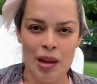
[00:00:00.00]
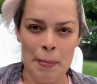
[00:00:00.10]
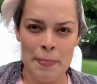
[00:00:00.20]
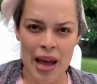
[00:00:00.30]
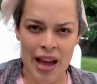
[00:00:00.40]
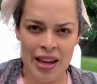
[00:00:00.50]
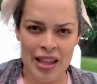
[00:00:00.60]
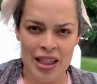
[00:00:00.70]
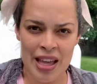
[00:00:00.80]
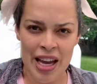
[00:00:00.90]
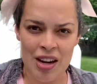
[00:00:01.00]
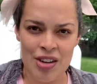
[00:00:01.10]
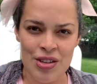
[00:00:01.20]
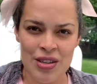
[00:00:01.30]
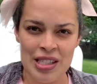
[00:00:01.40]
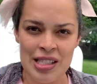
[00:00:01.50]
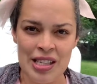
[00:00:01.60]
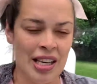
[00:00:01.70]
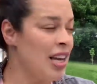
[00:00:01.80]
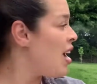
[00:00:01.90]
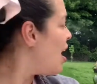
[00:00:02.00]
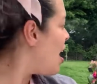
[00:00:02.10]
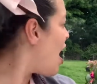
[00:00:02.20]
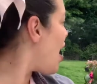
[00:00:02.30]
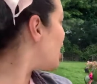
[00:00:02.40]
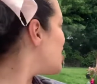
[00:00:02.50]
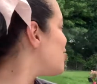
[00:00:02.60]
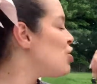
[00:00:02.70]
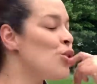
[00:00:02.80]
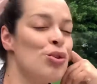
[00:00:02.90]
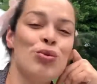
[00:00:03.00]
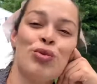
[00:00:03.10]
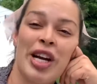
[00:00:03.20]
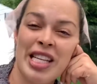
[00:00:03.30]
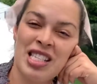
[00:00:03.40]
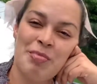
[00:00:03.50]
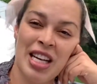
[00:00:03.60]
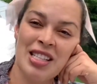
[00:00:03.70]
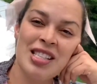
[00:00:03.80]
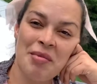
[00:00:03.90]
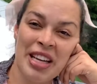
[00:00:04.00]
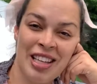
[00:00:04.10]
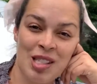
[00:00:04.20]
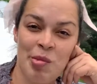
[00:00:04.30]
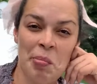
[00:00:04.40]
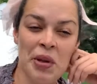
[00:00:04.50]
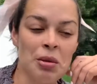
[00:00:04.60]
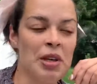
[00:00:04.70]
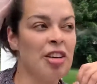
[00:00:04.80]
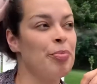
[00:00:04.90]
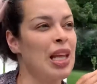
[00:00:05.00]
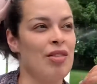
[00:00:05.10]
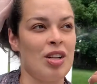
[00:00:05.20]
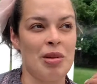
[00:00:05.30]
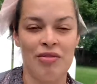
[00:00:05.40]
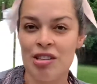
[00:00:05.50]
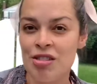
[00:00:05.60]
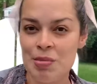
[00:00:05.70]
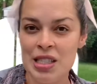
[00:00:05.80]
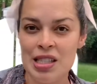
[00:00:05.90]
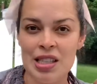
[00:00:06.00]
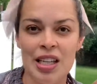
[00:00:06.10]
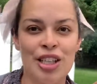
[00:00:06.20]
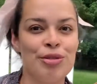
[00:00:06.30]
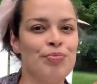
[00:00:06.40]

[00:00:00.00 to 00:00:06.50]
Back there, you could see I have 2 raised beds that my husband built me. I have all my vegetables in there.